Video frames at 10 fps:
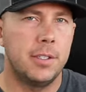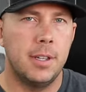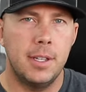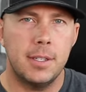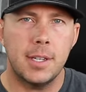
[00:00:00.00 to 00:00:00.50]

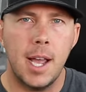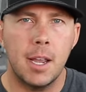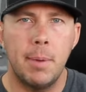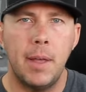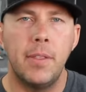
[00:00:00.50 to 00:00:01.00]
So let's
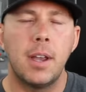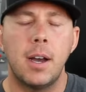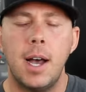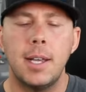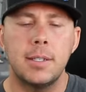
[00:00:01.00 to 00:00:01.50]
talk about the
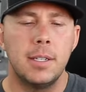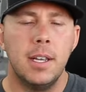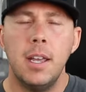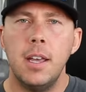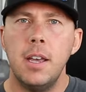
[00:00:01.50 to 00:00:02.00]
cost
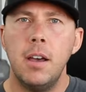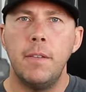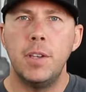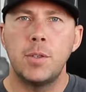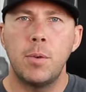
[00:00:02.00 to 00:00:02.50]

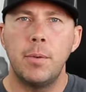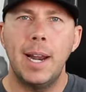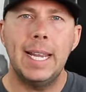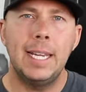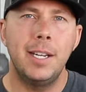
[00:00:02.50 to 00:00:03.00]
of this one
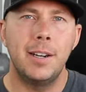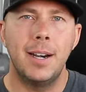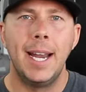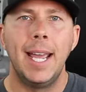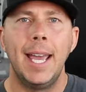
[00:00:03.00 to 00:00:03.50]
right here.